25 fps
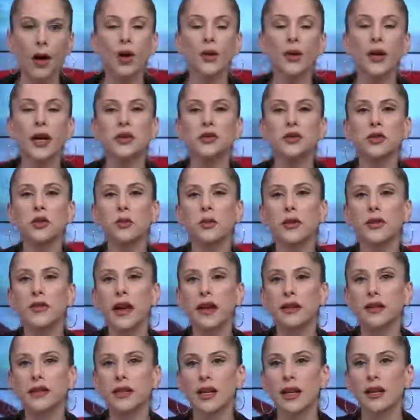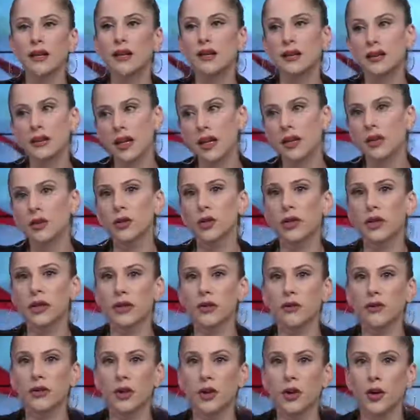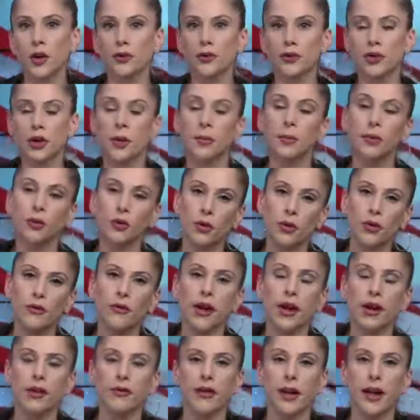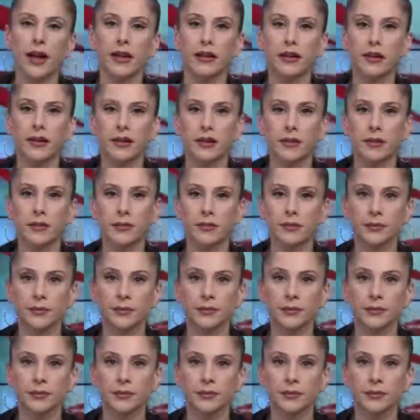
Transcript: Okay, so with that said, let's take a look at a video of Trump glorifying violence.